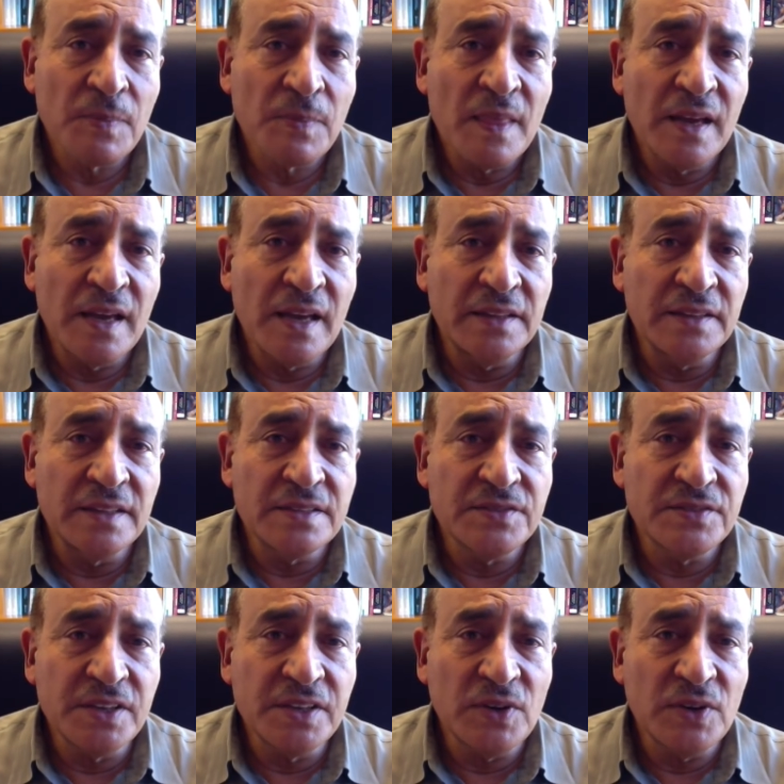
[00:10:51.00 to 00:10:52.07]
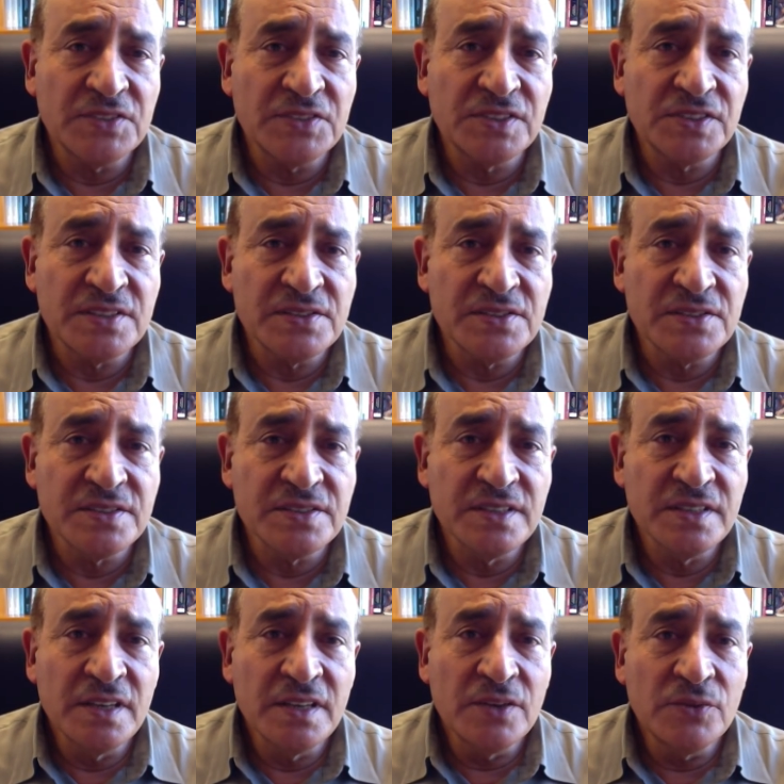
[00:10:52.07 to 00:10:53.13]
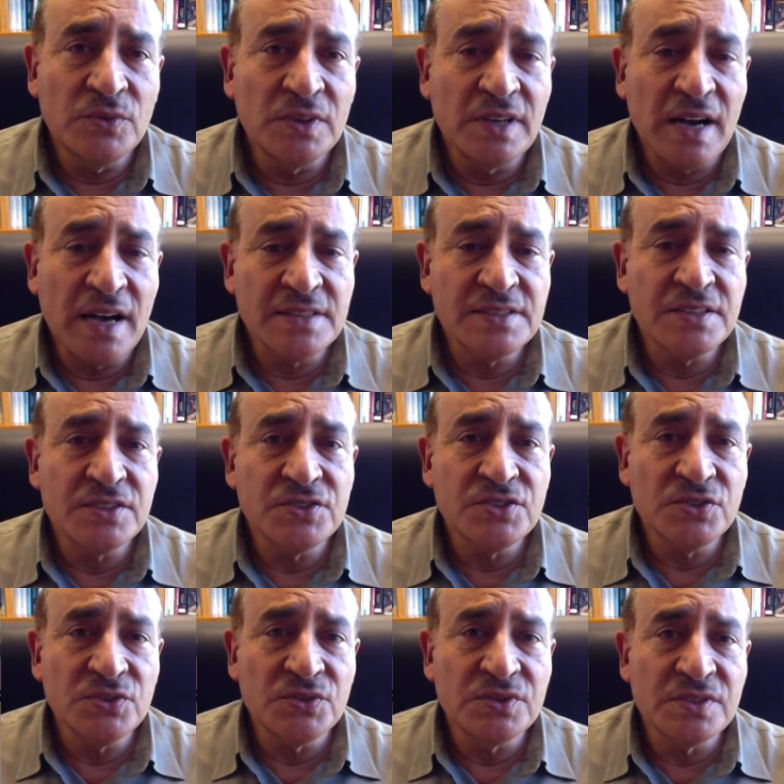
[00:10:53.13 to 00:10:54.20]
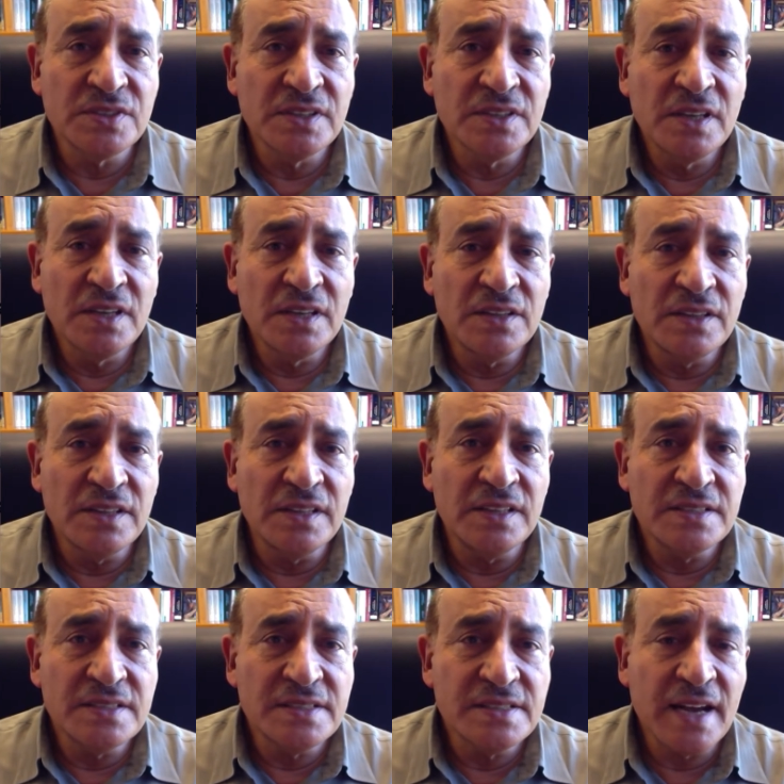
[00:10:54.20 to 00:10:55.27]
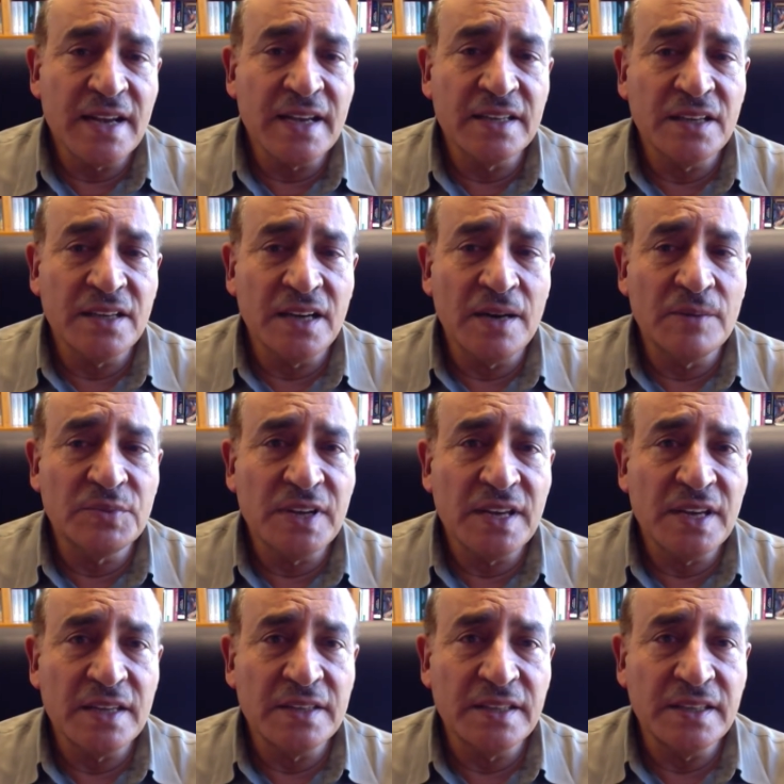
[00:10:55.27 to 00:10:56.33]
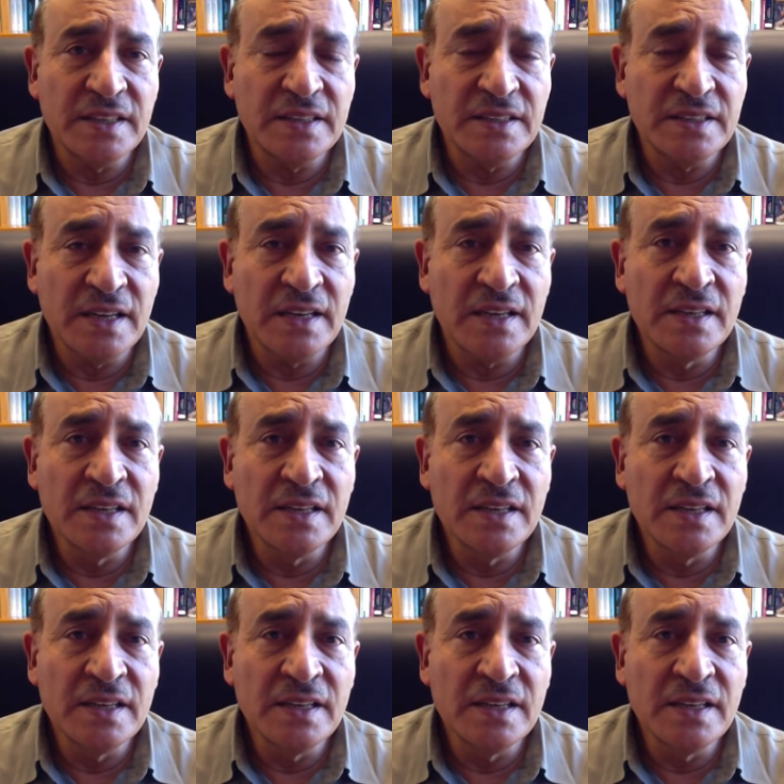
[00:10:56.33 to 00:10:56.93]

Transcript: and the 3 questions will constitute the second that